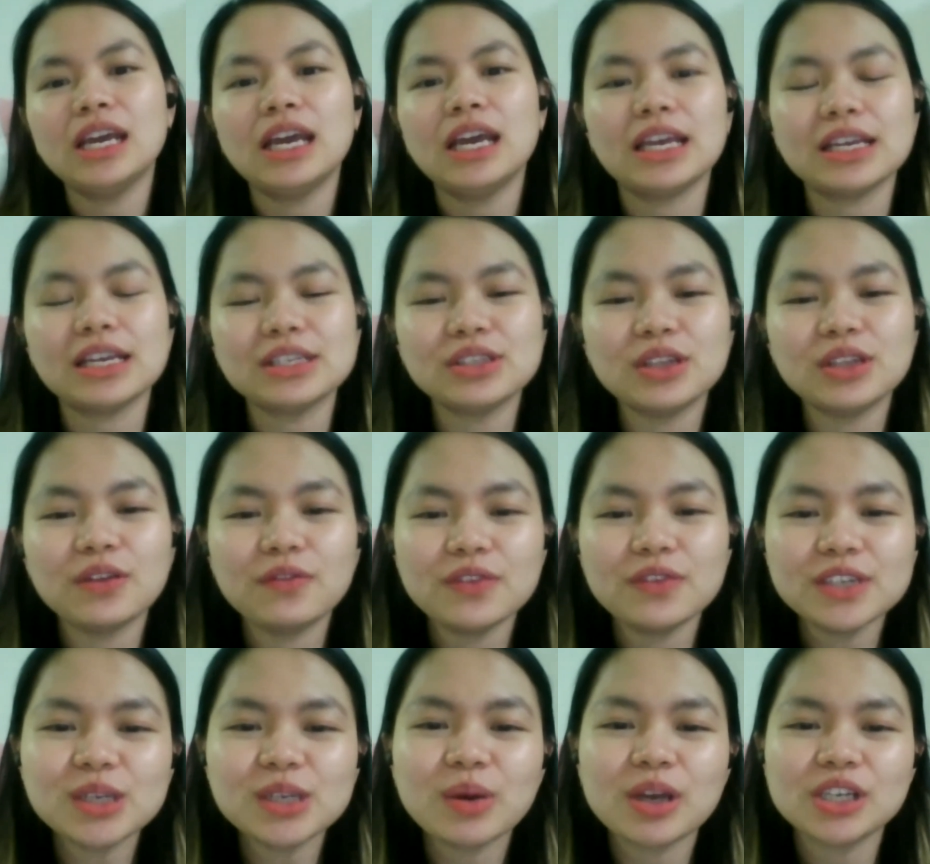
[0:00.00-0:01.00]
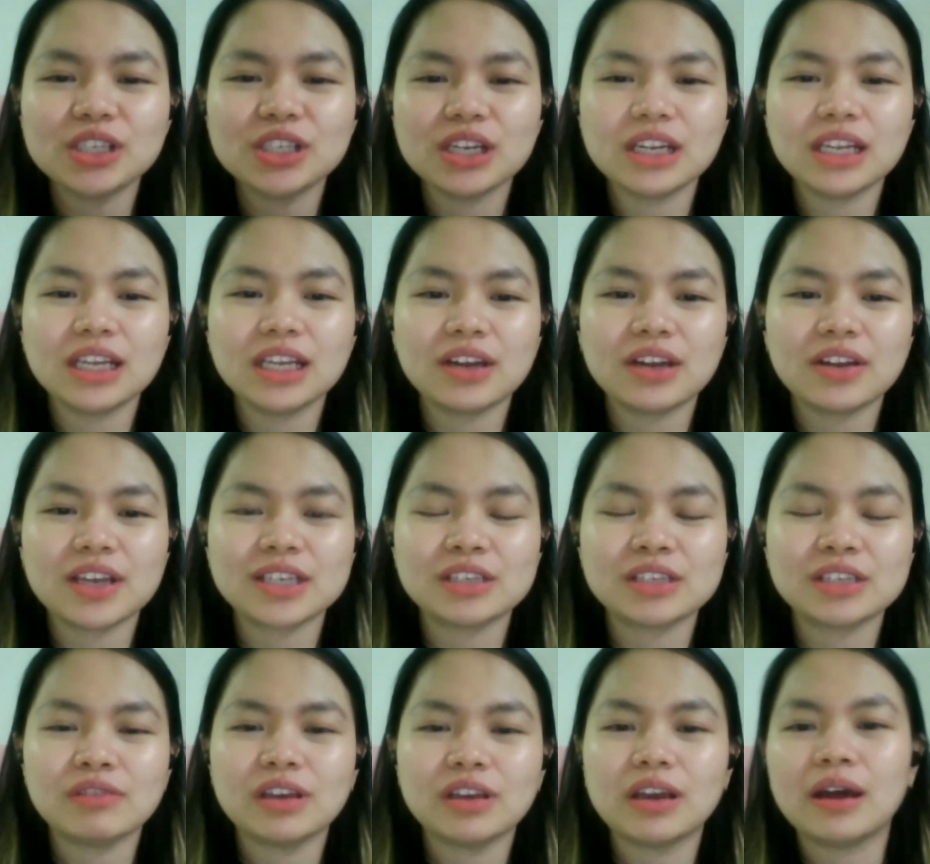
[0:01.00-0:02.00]
Yeah, so the first question here is
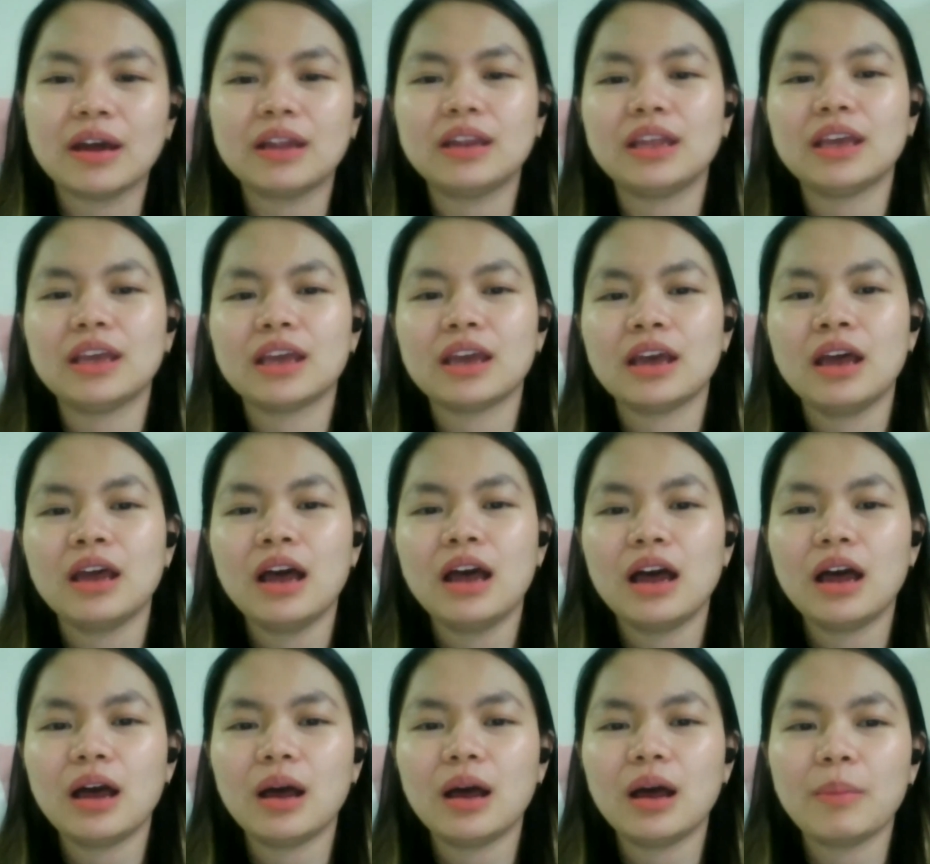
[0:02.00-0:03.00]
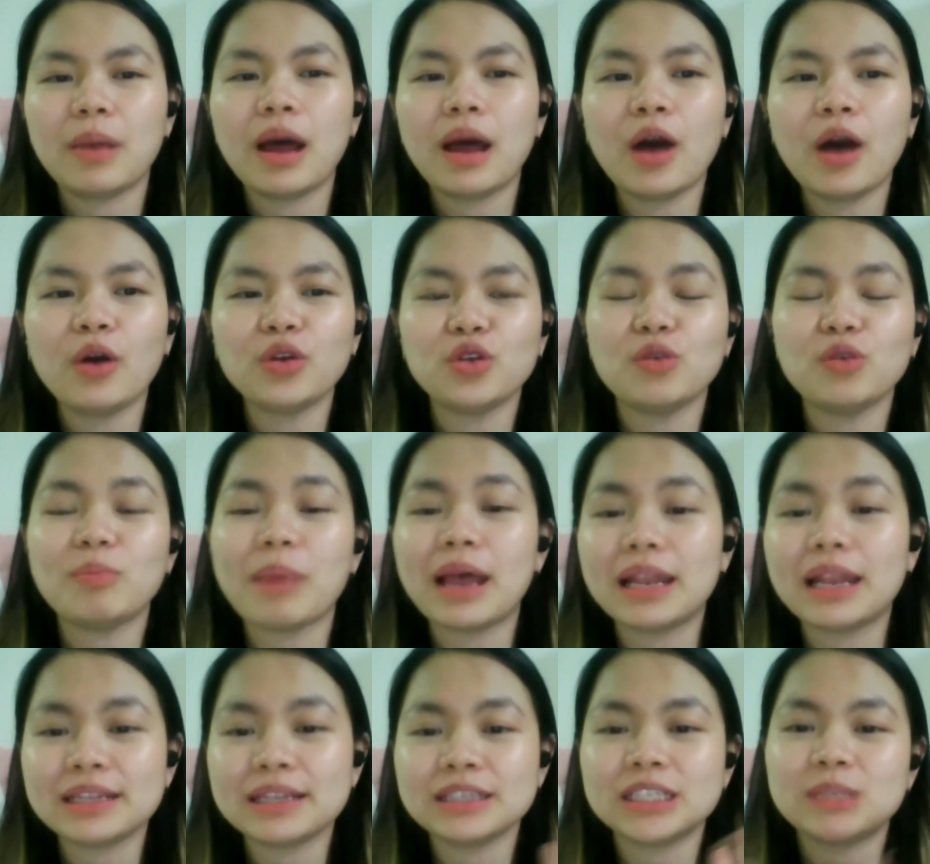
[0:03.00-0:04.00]
regarding how you
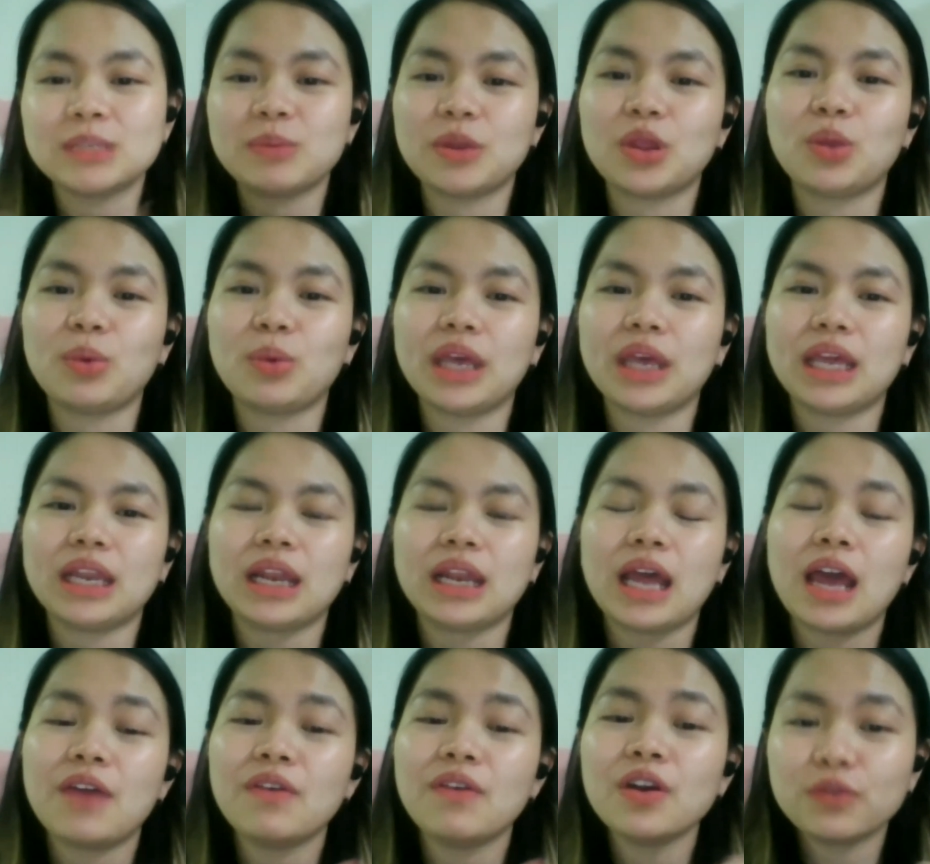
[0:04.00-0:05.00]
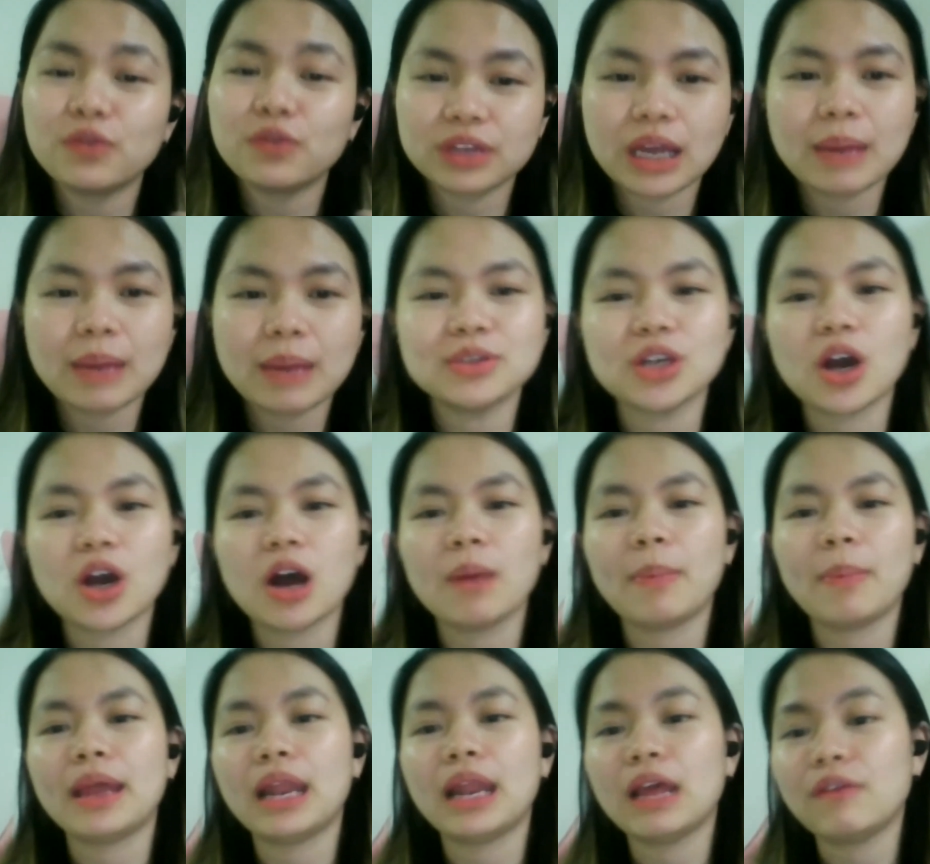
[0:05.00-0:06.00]
balance between having a full-time job
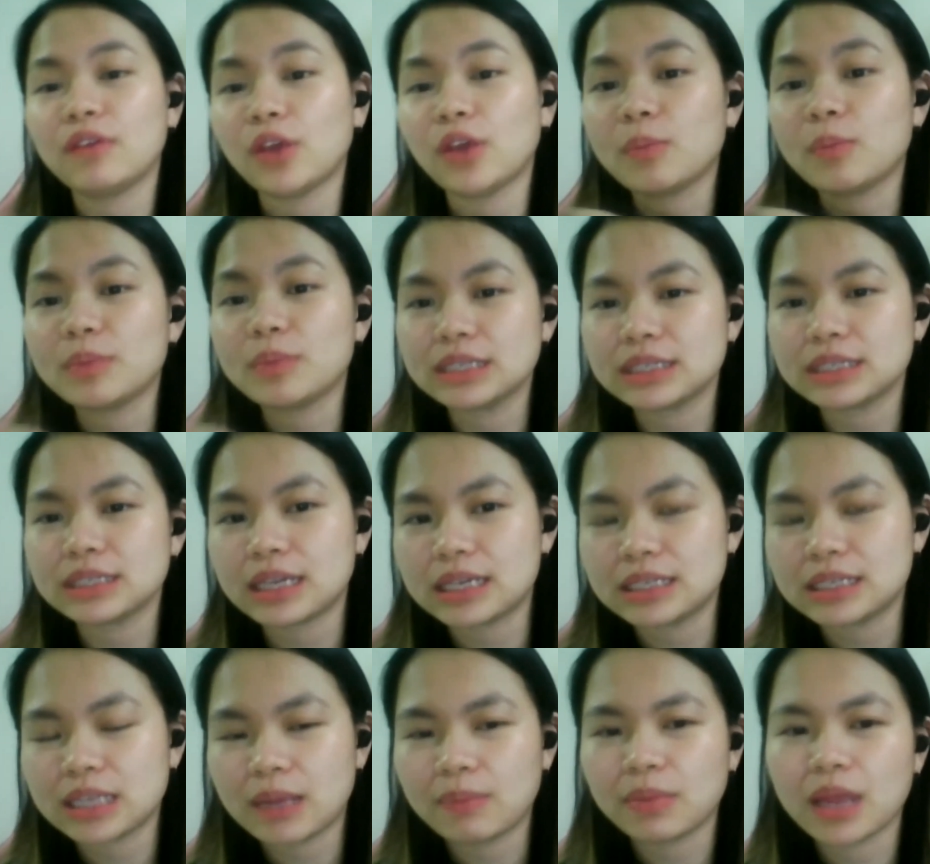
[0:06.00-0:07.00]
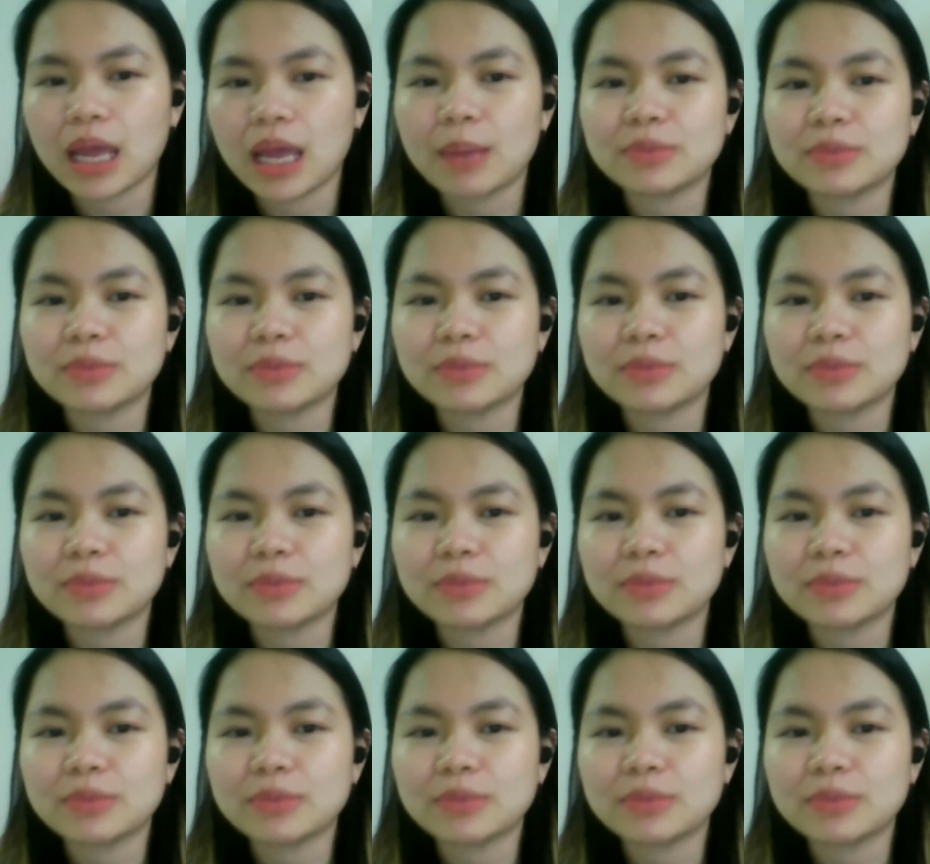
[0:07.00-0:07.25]
and having your business at the same time.